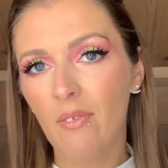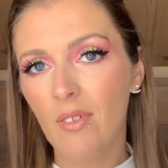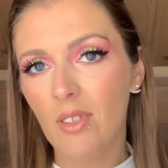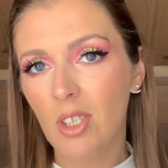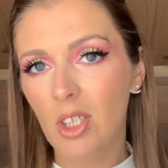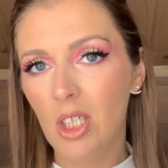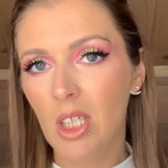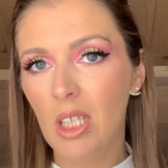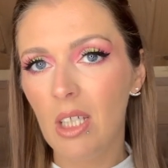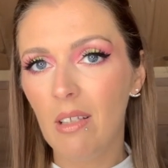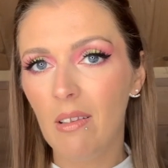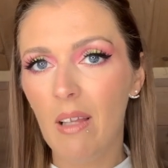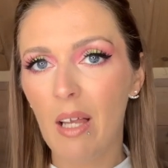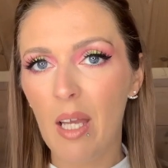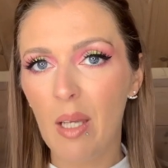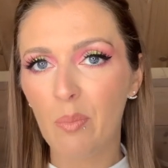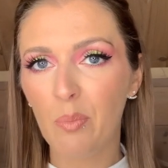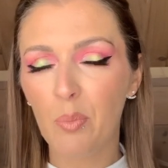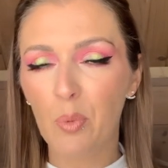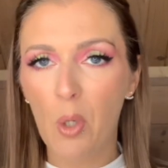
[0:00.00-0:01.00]

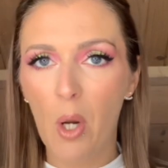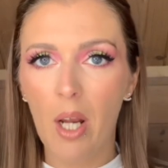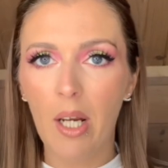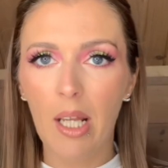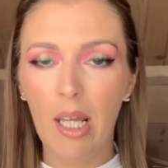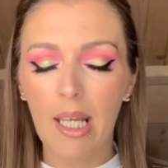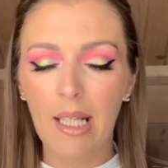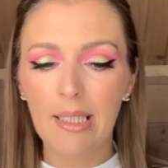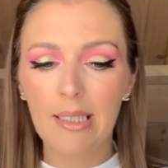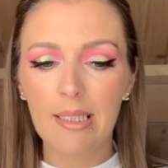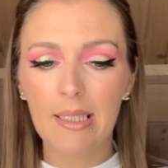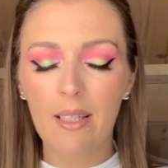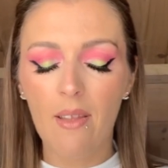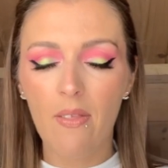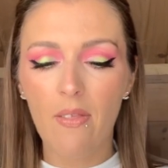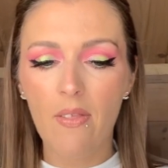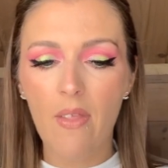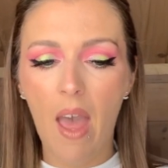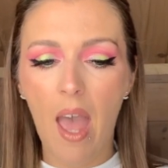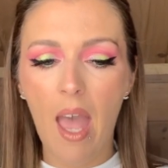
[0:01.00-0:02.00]
Sheglam products
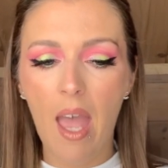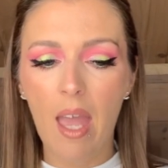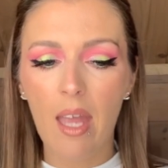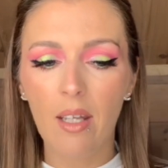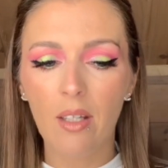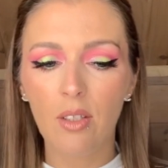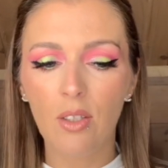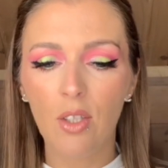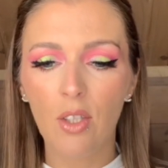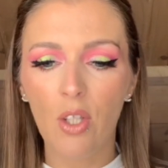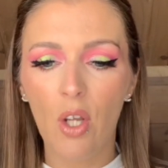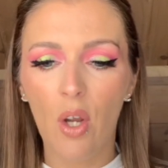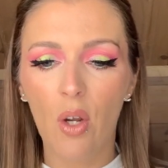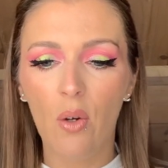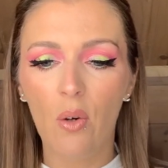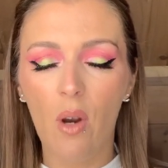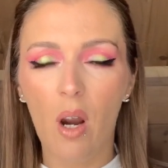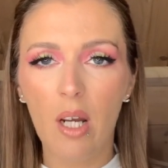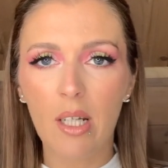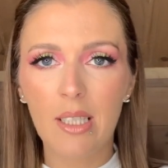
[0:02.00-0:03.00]
that, you know,
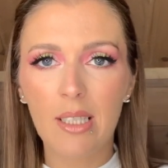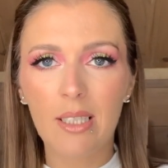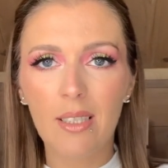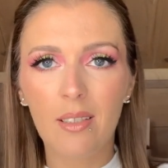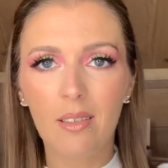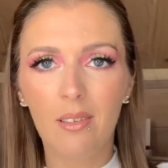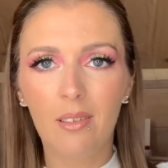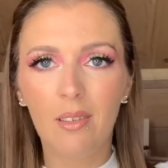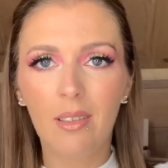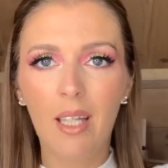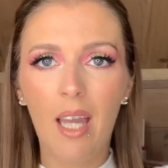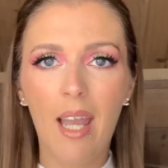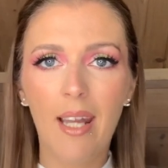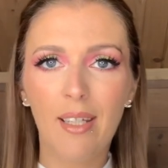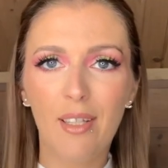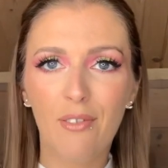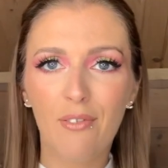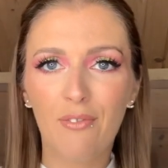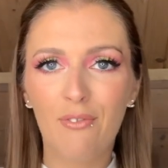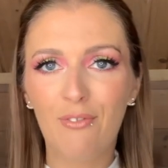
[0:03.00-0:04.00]
are still kind
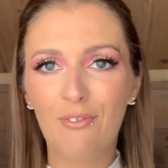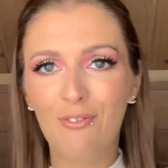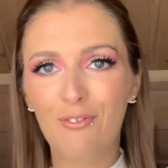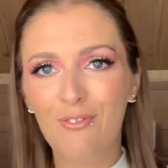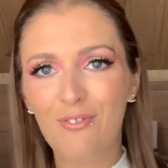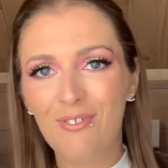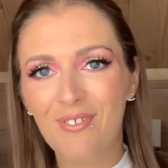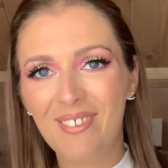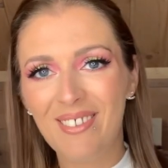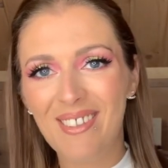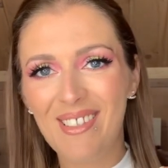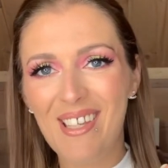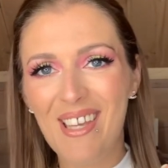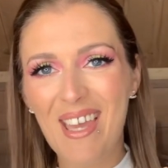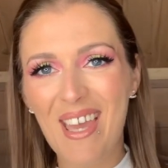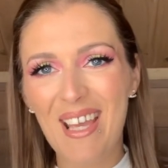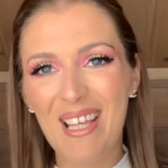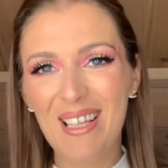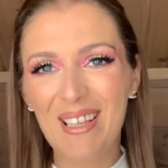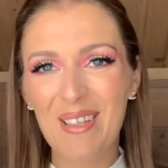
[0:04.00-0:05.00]
of
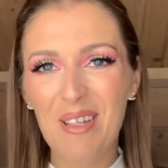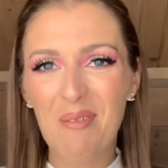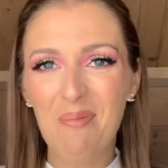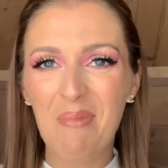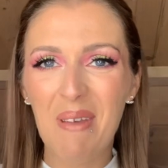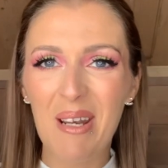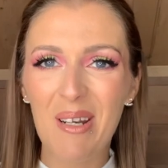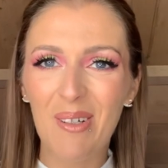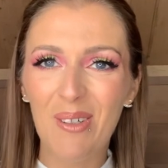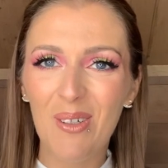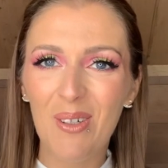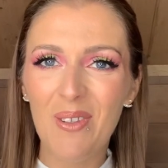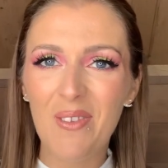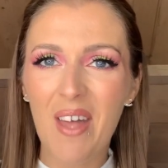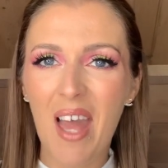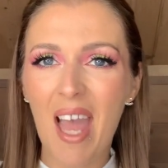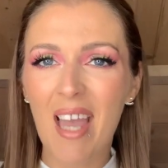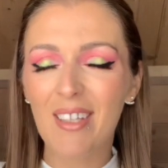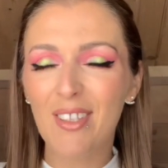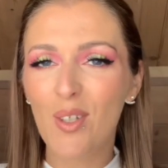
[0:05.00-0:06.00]
in the middle
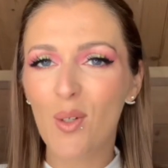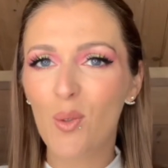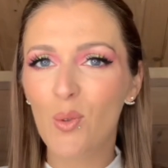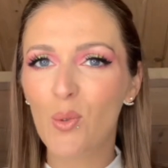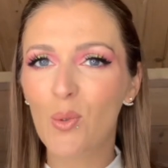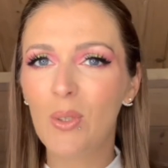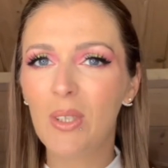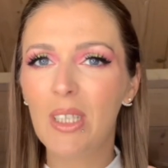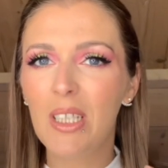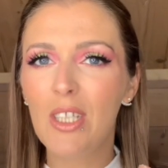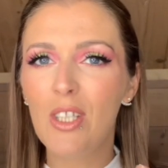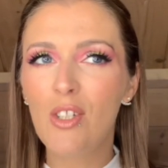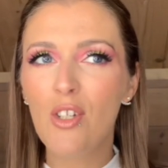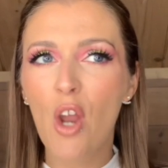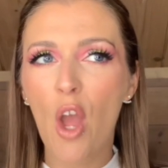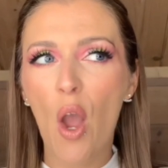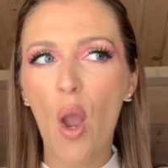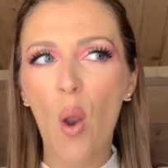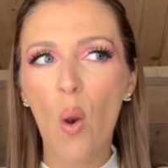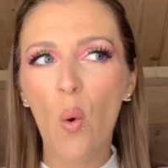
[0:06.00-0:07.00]
that I don't really
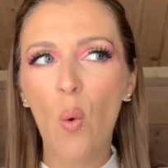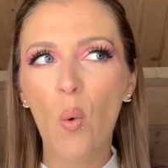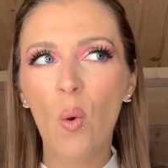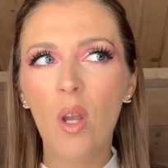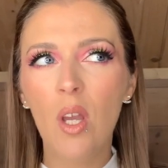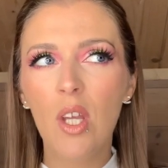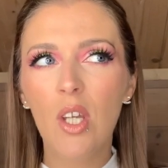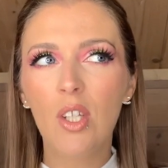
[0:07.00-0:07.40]
know.